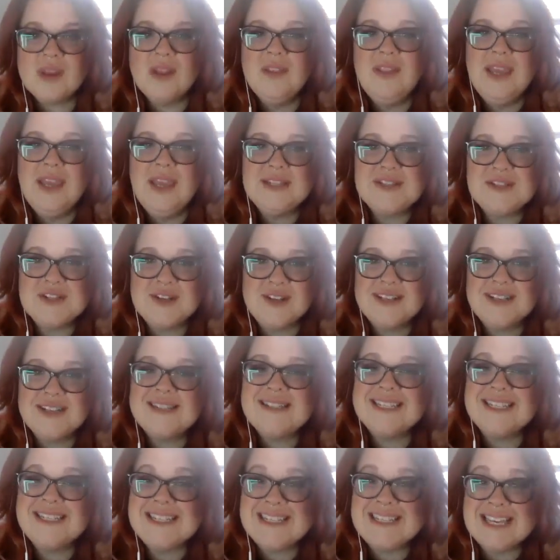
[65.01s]
The answer
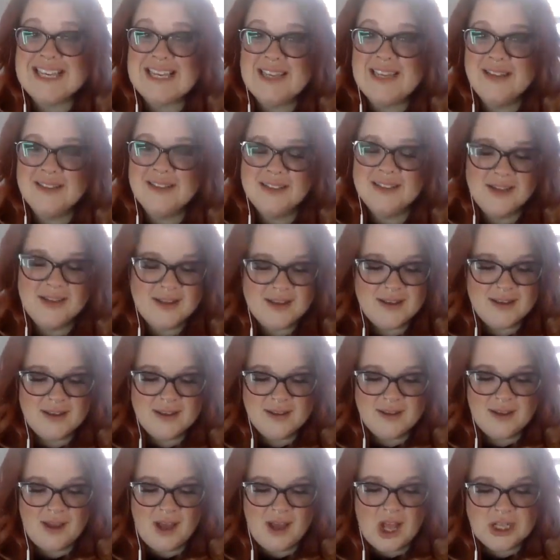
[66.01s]
is D.
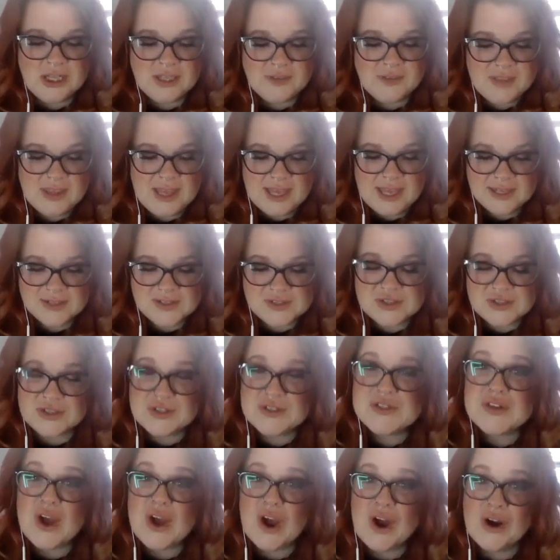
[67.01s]
All of the
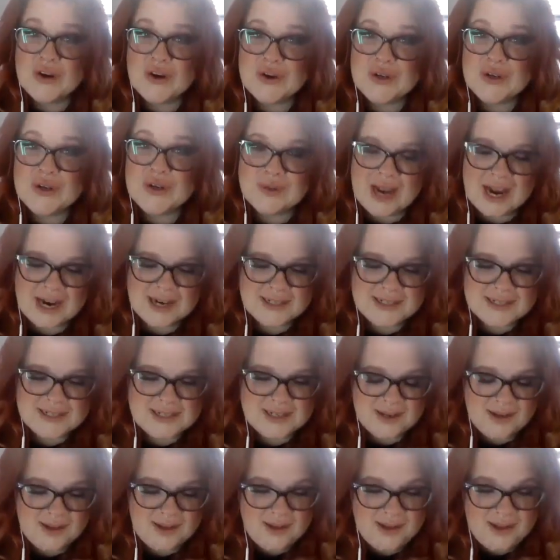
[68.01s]
answers are correct.
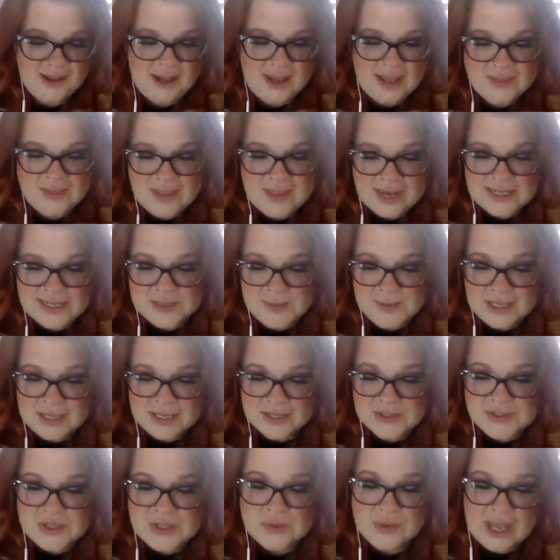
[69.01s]
And that is
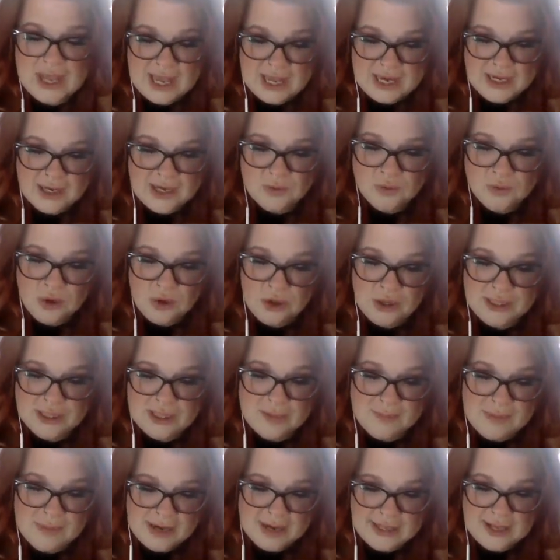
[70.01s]
because you can enroll
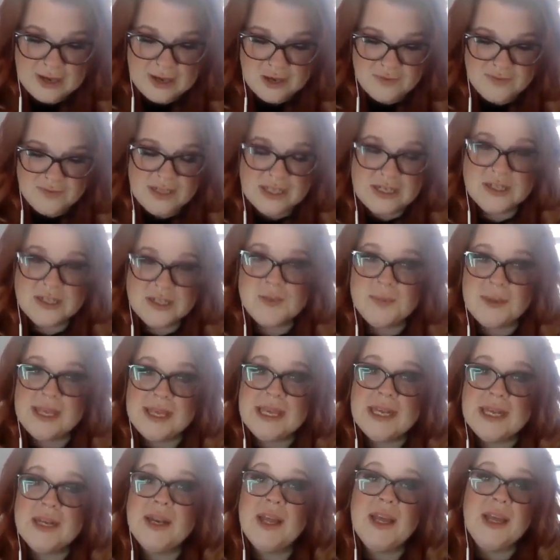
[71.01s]
in a Medicare Advantage
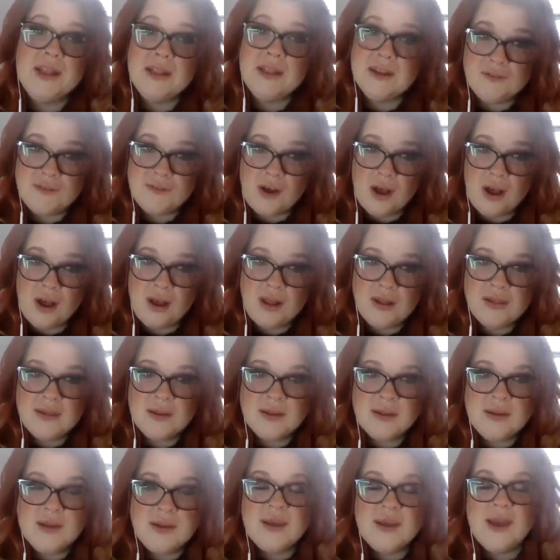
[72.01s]
plan in the fall
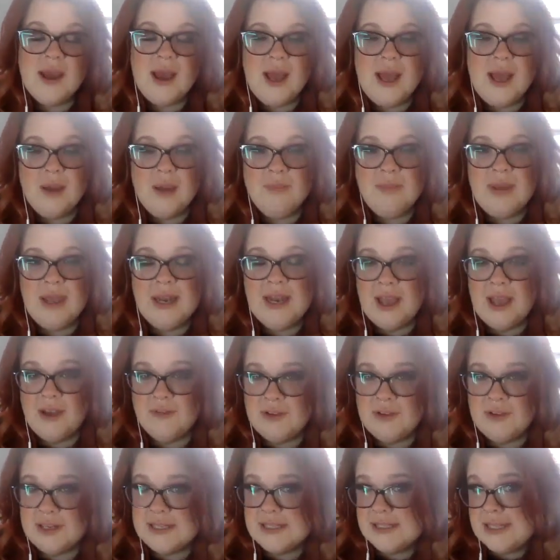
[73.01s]
and
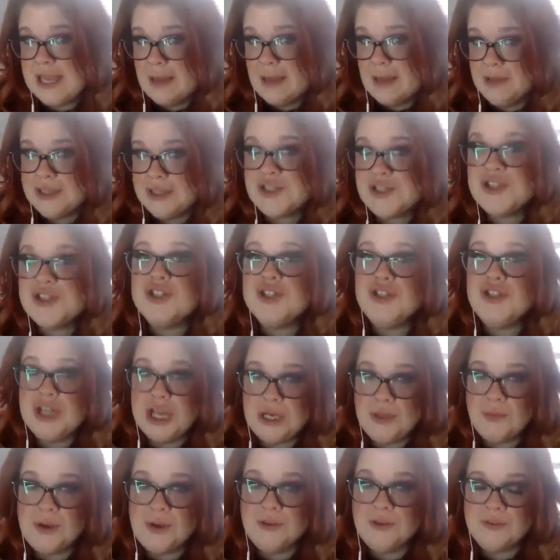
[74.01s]
have it established
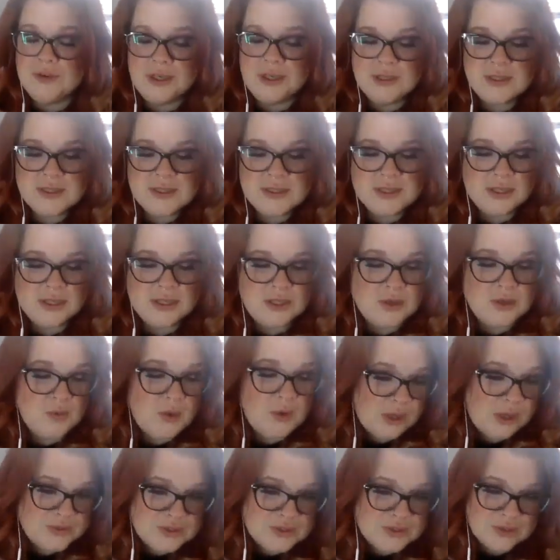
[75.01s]
January 1st. You
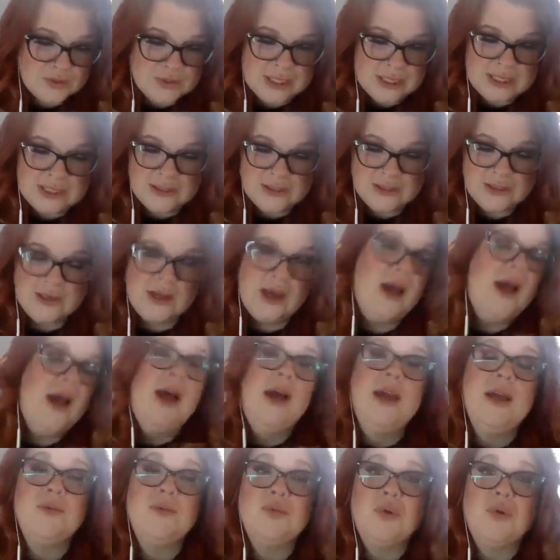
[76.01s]
also can
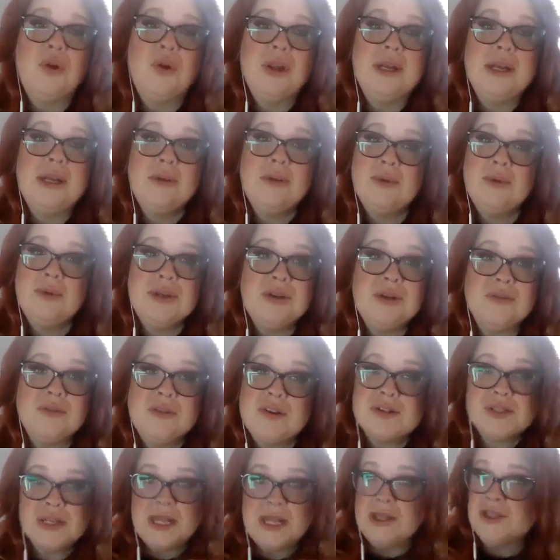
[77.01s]
enroll in it when you're
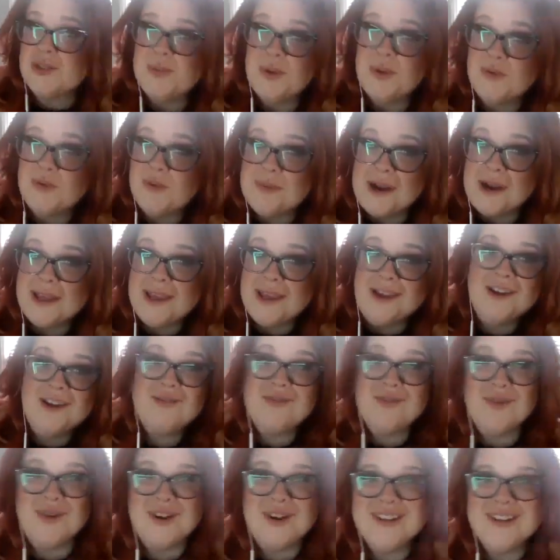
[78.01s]
first eligible for Medicare,
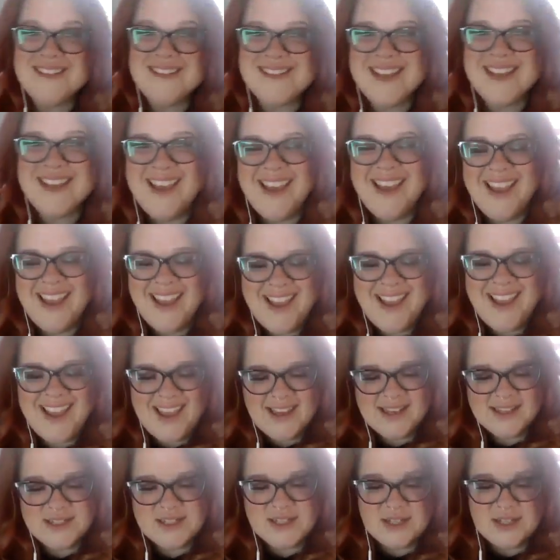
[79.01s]
of course.
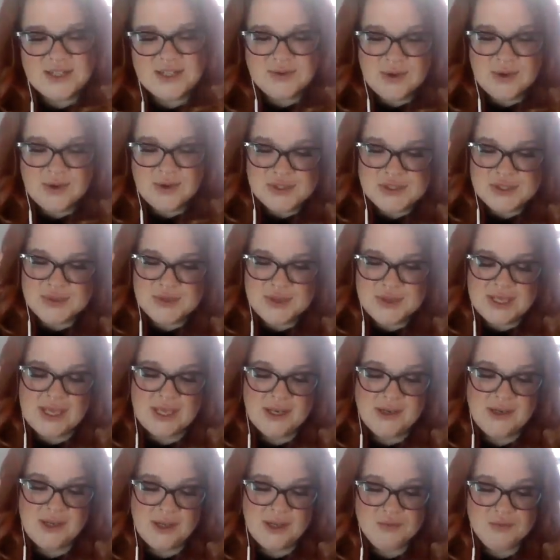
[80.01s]
And you also
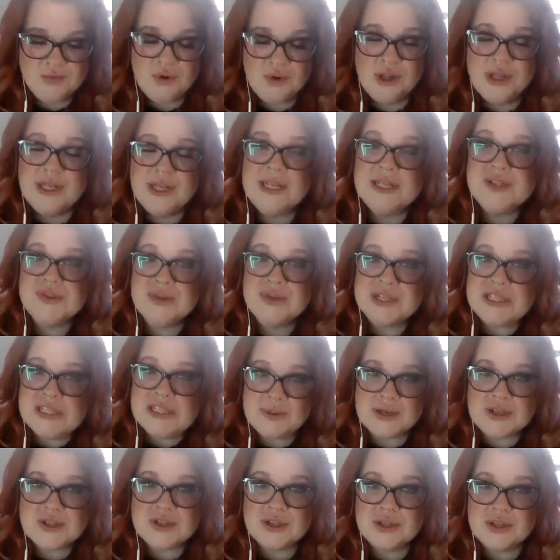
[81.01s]
can enroll in it during
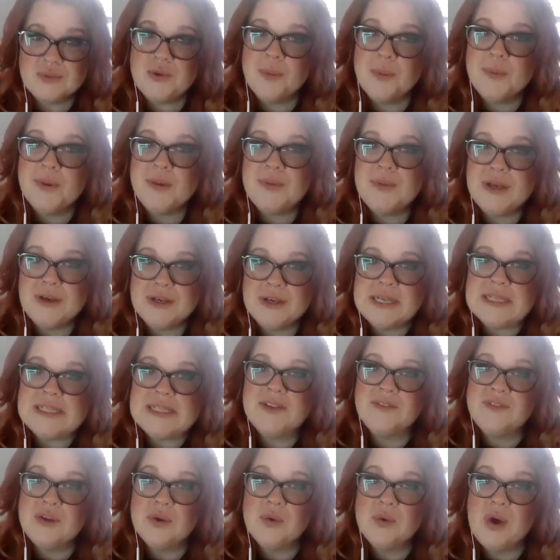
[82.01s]
special enrollment
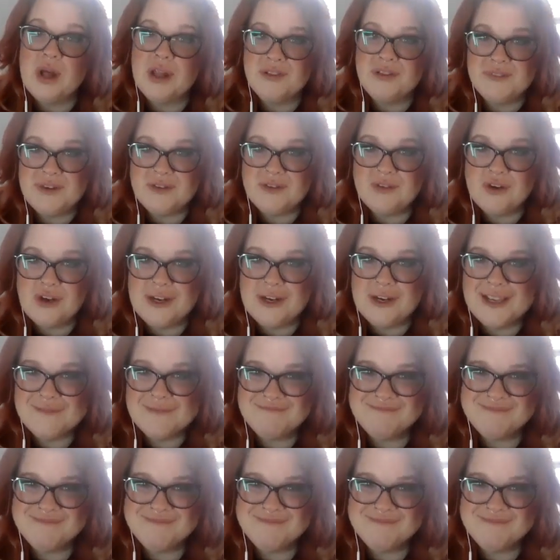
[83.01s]
periods if you qualify for any.